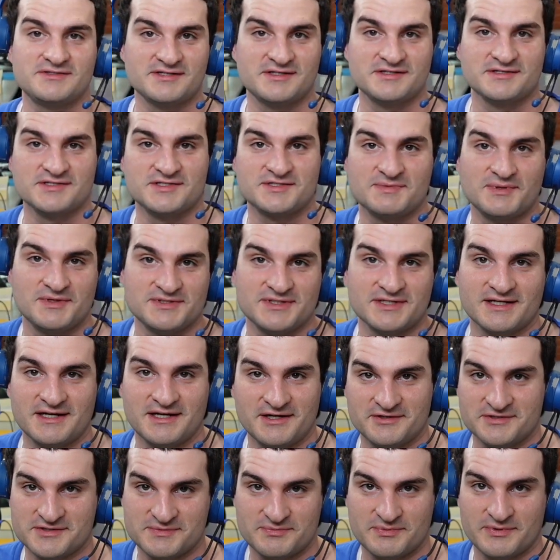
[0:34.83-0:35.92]
it because it smells like a
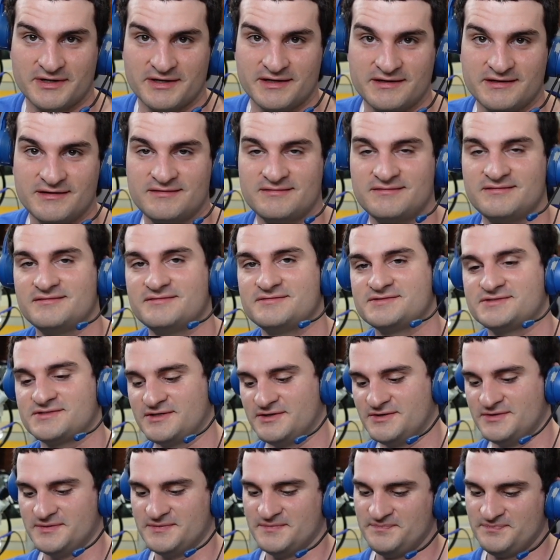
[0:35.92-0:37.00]
hairspray.
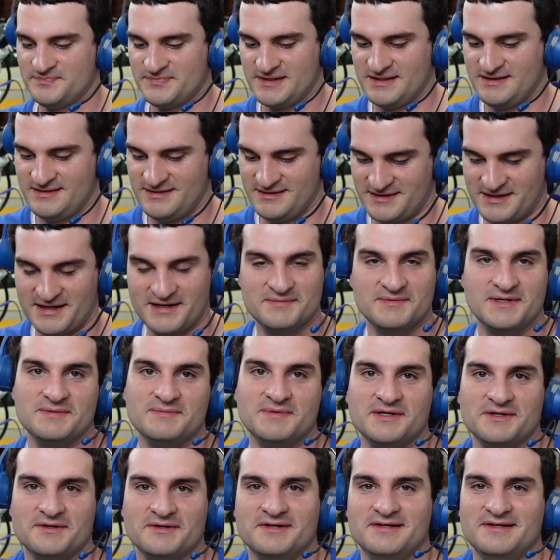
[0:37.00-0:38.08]
So, kind of made
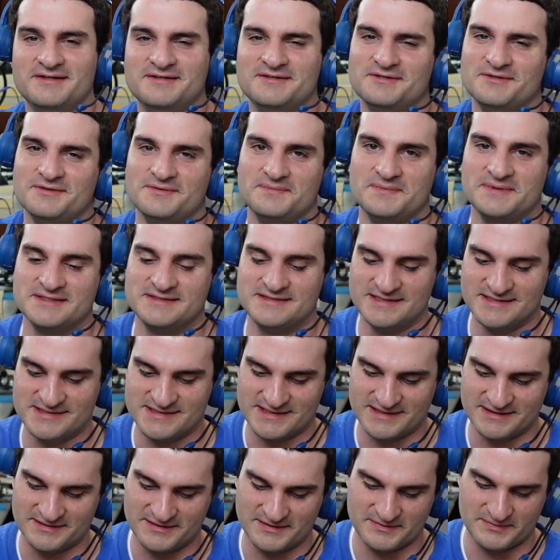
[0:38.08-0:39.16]
me a little bit
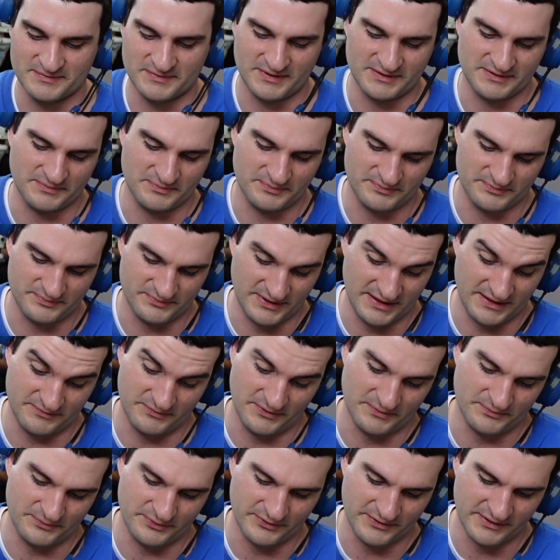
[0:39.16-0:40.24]
dizzy at the, at, the, at
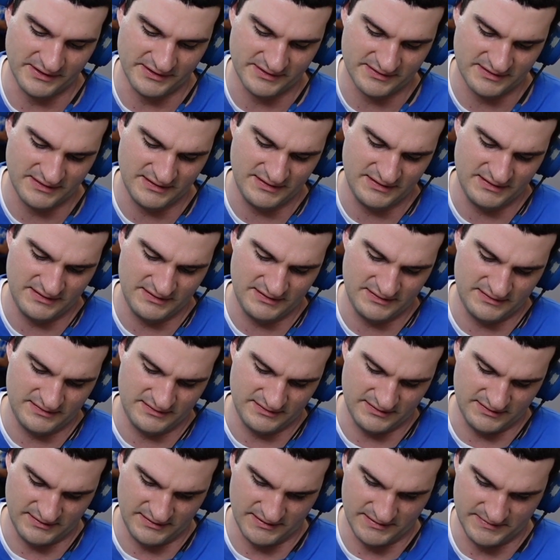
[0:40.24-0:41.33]
one point.
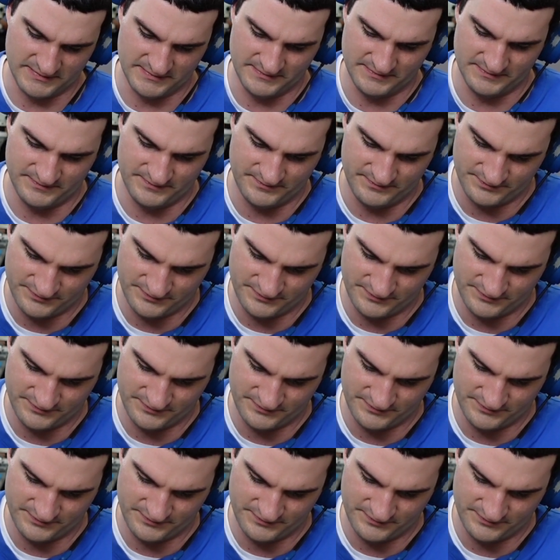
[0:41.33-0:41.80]
Um,